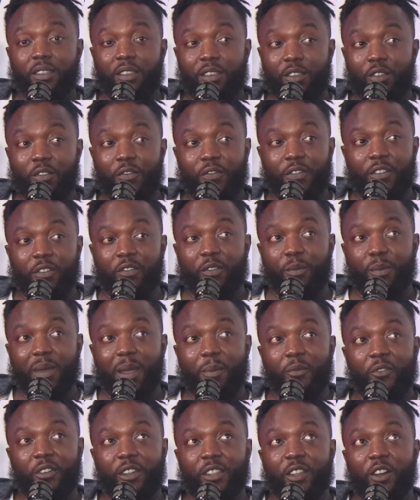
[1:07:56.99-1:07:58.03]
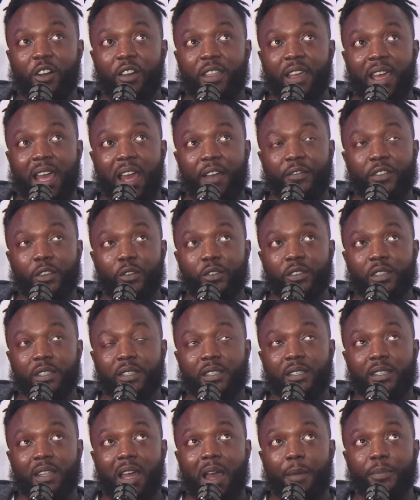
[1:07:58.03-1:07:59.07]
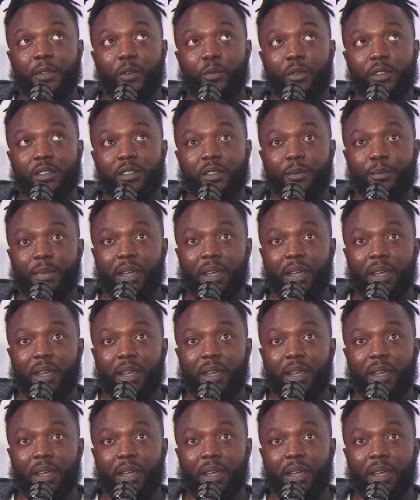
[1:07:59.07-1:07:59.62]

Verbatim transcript: out to you for remembering all that after you just stopped and went to the